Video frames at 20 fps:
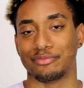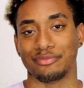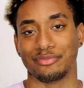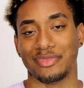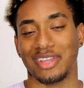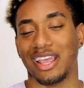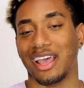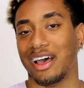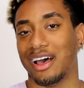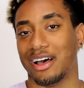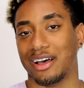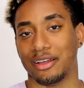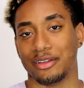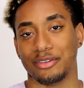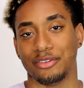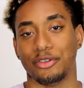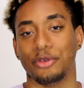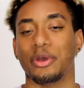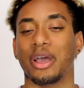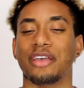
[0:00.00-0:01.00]
Yeah,
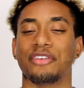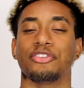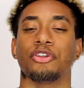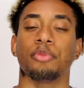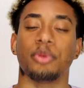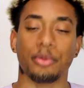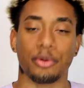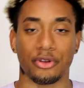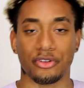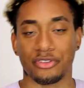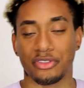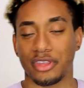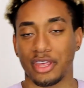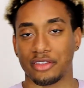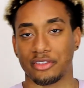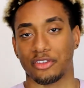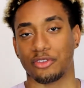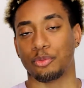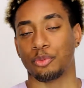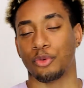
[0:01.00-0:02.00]
you guys know me personally
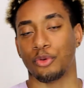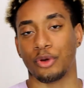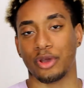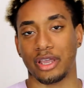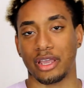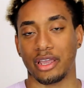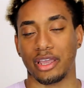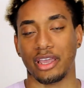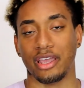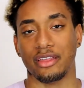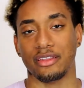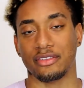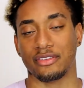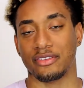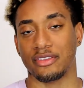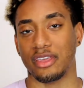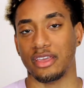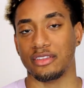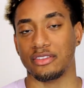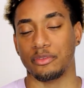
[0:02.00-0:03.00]
at this point.
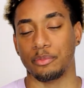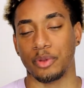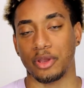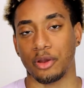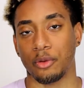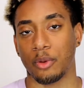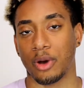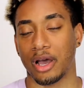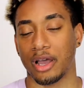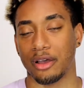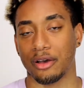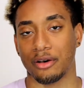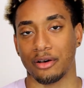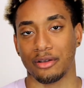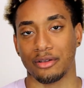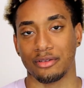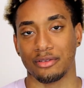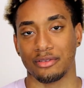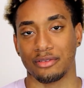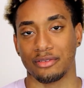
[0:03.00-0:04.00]
It's been a while.